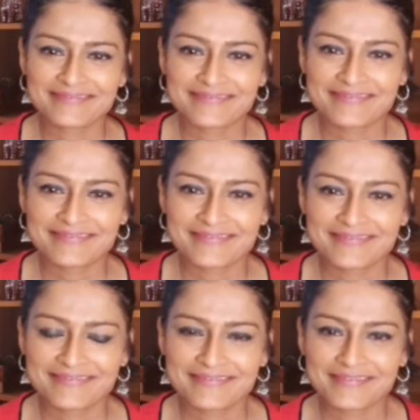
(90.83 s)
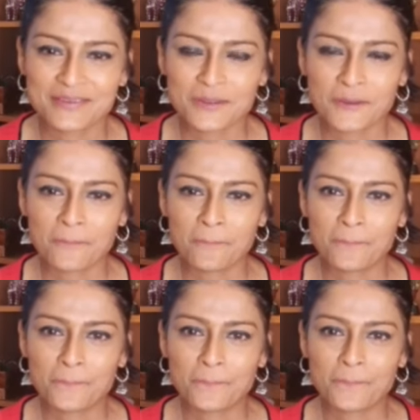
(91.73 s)

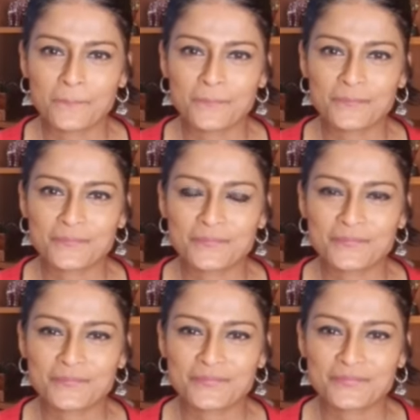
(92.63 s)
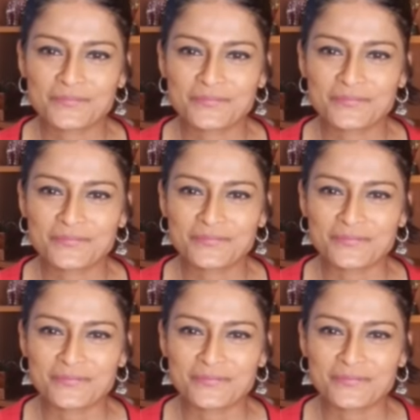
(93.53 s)
(silent)